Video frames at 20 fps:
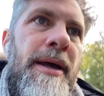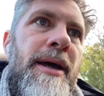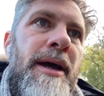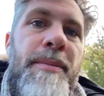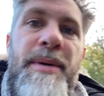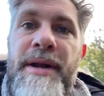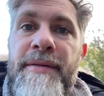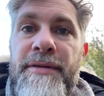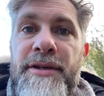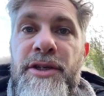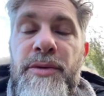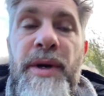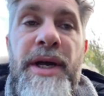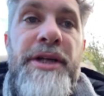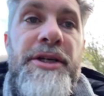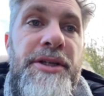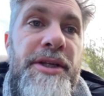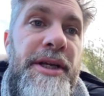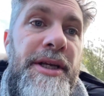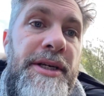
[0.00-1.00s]
bit of a
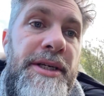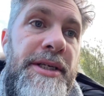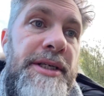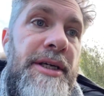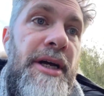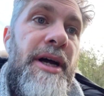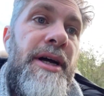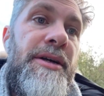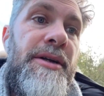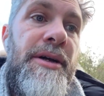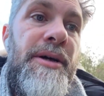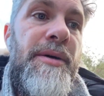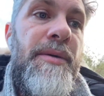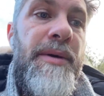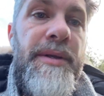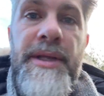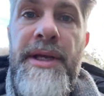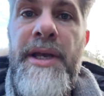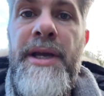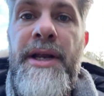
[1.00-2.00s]
switch that you decide
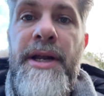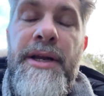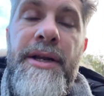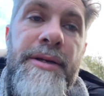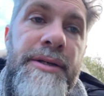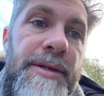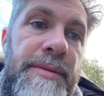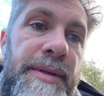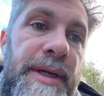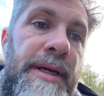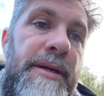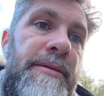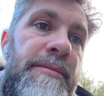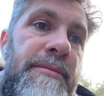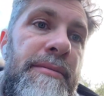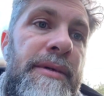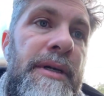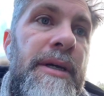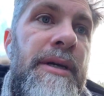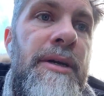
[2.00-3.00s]
whether you're going to do something
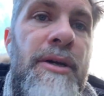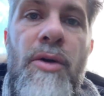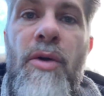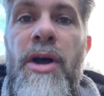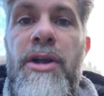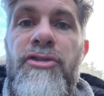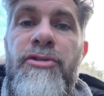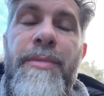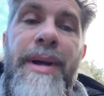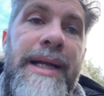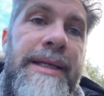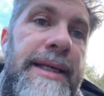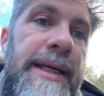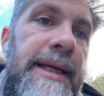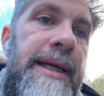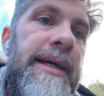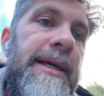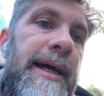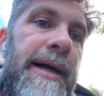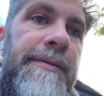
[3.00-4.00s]
quite
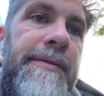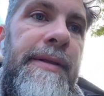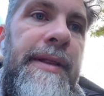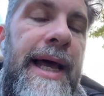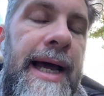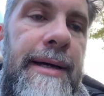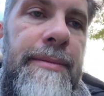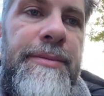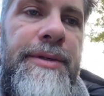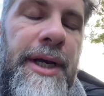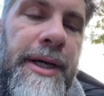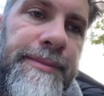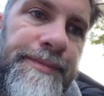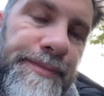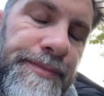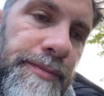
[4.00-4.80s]
dramatic after that. So